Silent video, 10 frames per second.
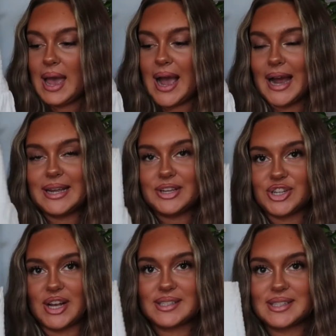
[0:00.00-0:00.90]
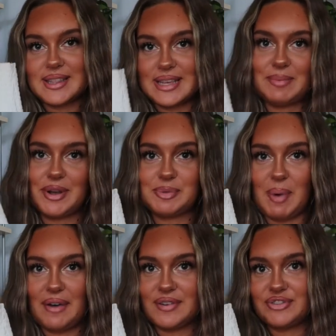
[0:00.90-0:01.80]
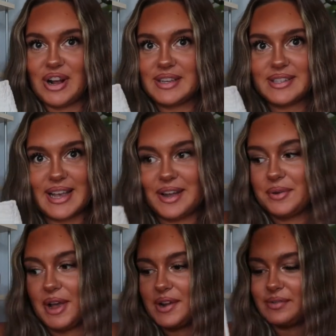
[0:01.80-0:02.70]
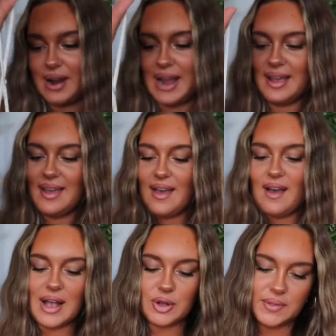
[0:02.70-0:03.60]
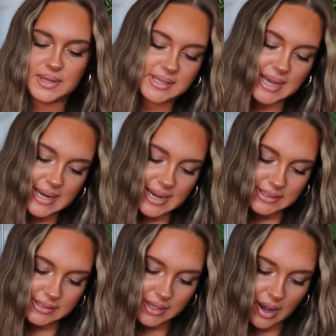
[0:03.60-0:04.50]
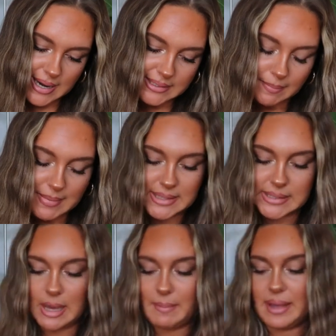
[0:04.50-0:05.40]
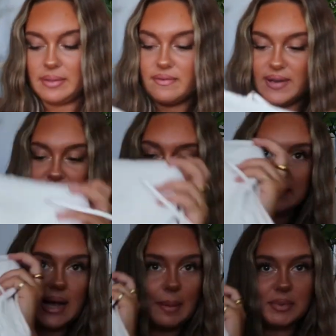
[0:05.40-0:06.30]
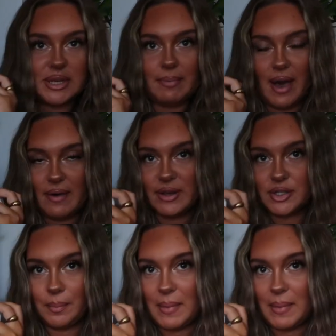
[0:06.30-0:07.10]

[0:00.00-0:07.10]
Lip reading: And it is just the most perfect dress. I cannot get over it. I got this in a size medium and the fit is absolutely perfect on